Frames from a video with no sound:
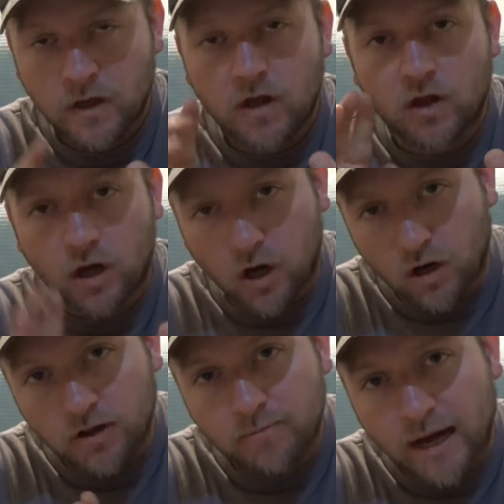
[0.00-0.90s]
The
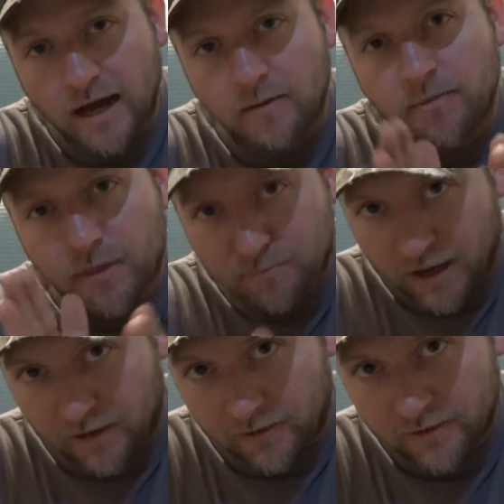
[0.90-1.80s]
harder the bottom, the
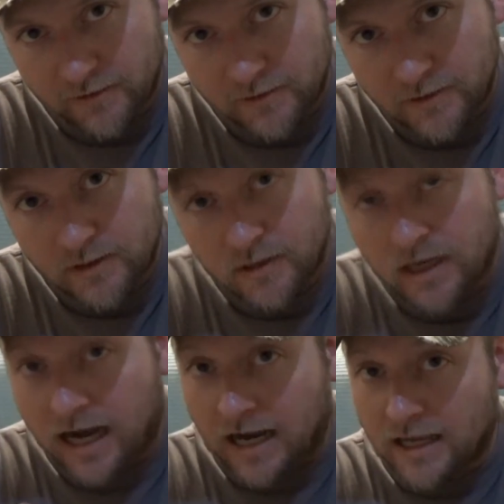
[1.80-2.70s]
better,
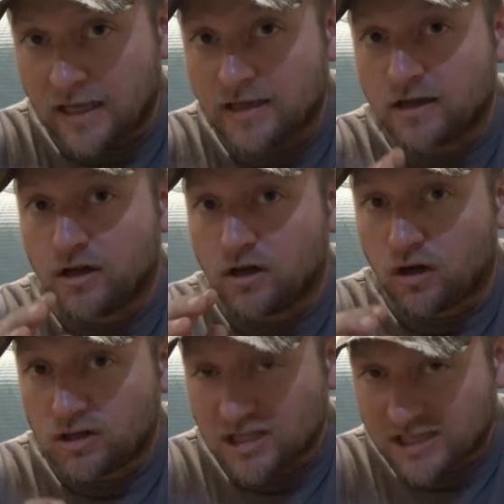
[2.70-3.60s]
i.e.
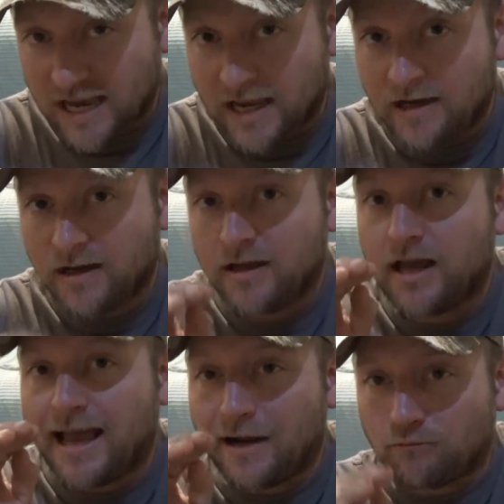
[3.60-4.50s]
sand
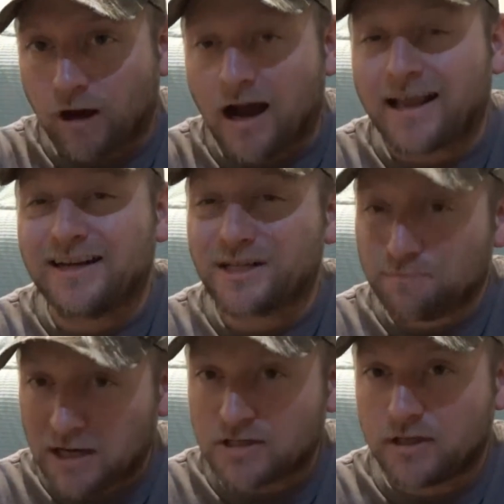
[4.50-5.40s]
and rock, and
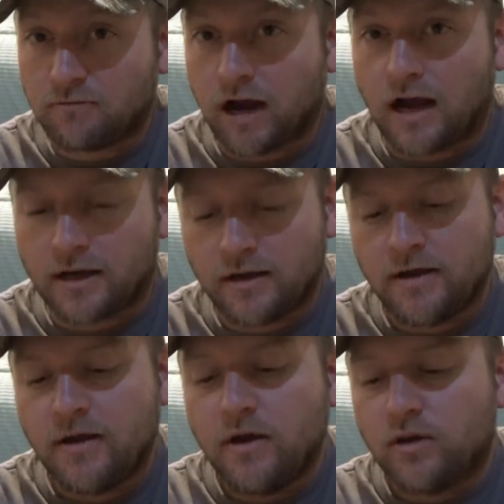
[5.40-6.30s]
especially rock.
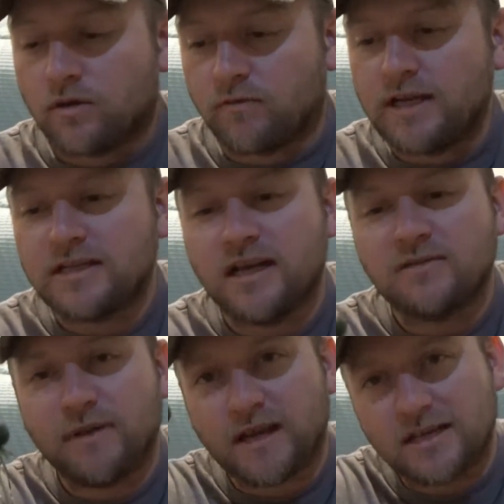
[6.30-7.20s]
The reason is
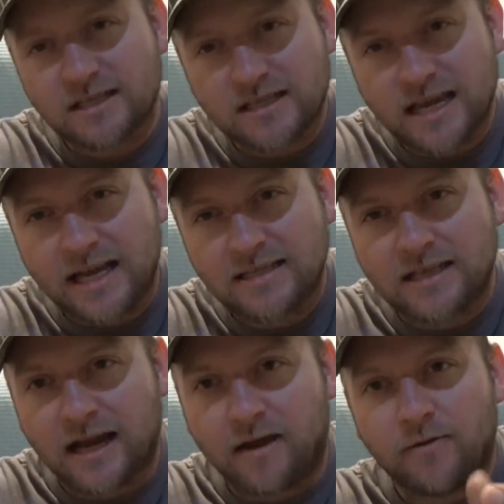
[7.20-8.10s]
because of this head
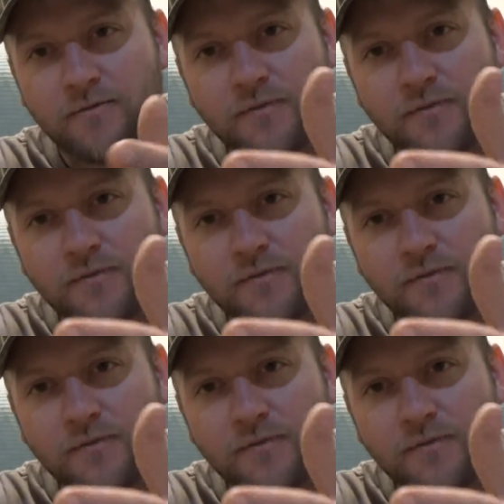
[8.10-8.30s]
style.